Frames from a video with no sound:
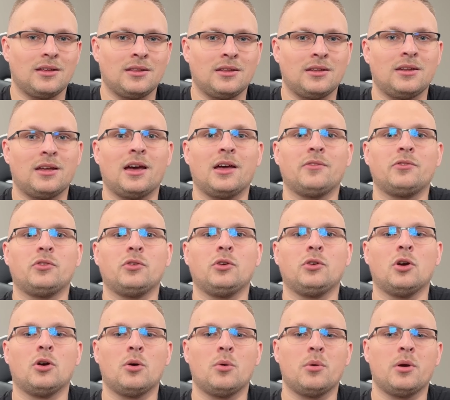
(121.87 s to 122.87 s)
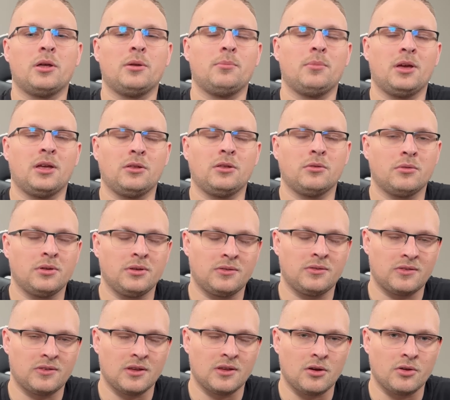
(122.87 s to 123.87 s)
and then I have to go and manually
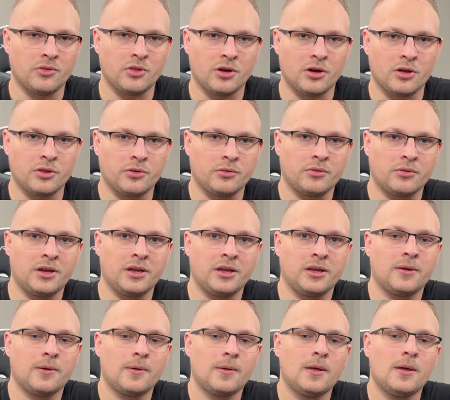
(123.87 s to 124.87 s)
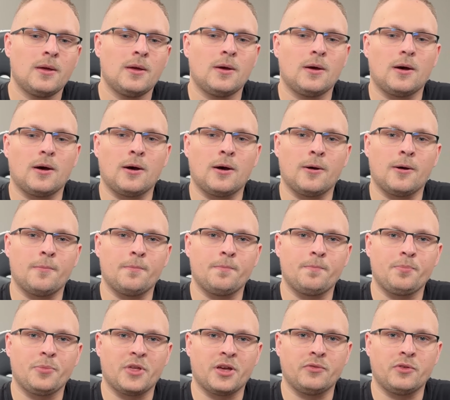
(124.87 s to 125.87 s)
sell the other leg
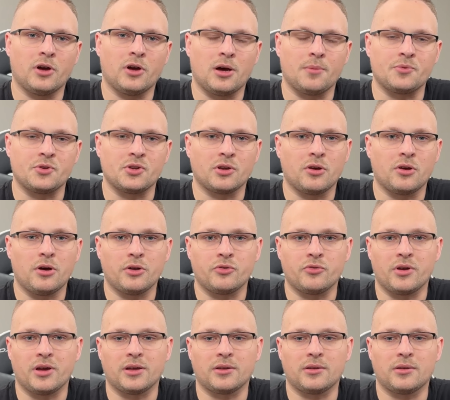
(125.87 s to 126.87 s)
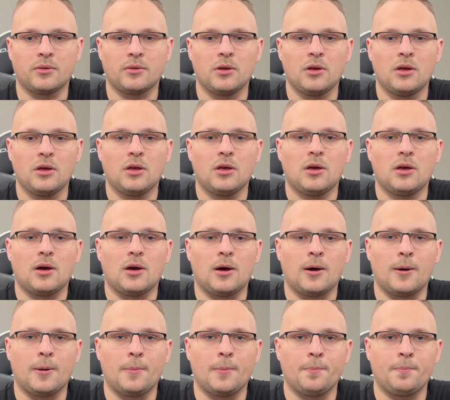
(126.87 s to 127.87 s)
of the option contract.
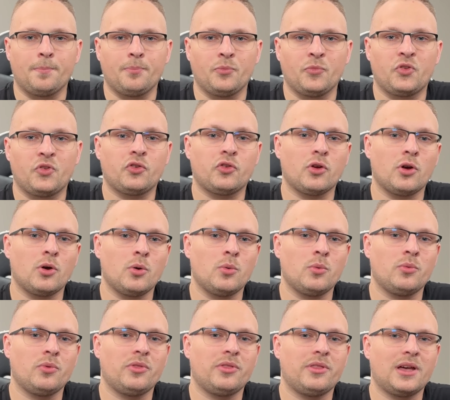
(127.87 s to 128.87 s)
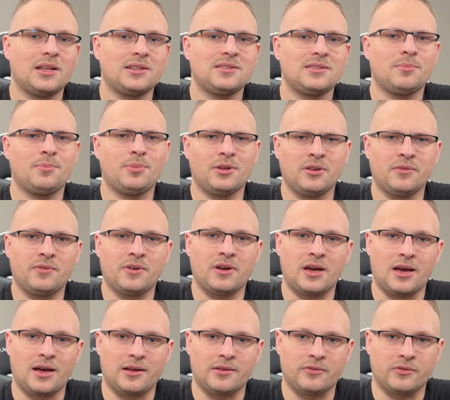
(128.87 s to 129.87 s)
So that's a bit of a
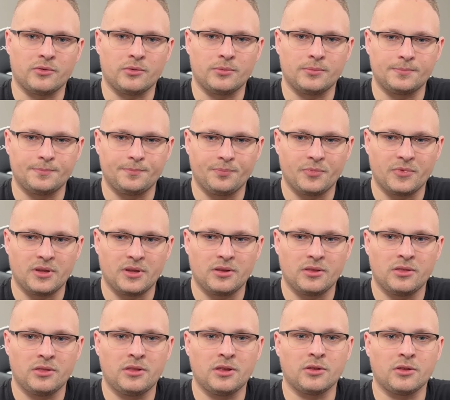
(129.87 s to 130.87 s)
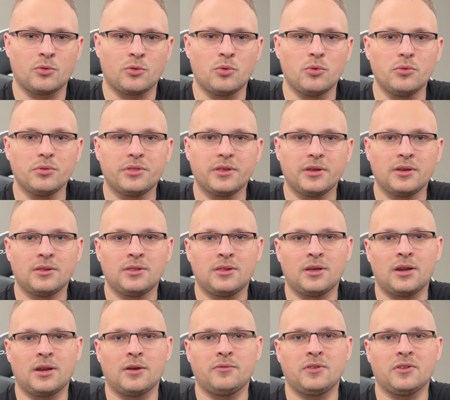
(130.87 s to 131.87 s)
hassle. The cool thing
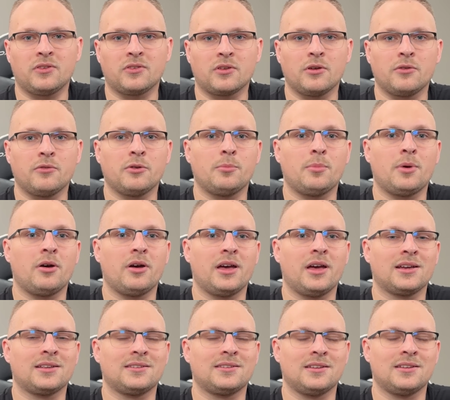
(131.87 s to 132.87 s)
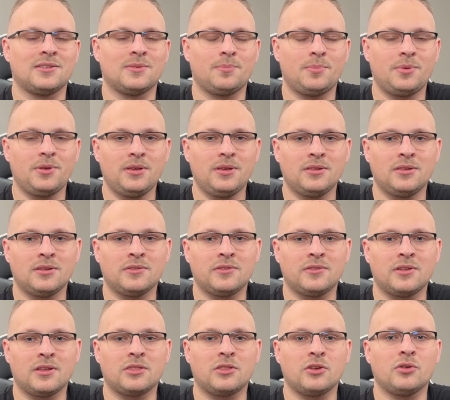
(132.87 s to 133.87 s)
that I've discovered about XSP is
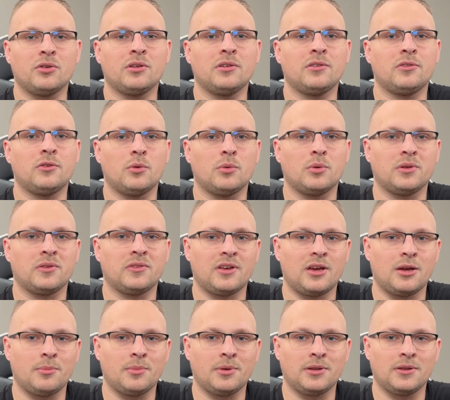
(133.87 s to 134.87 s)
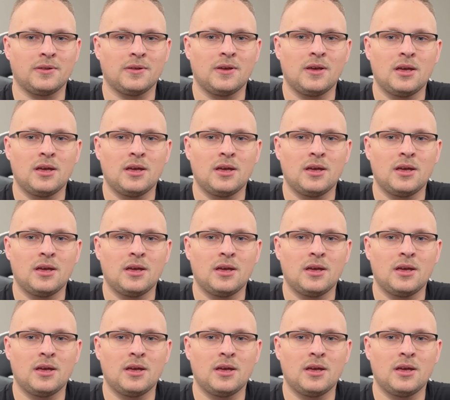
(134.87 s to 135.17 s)
that there is no assignment.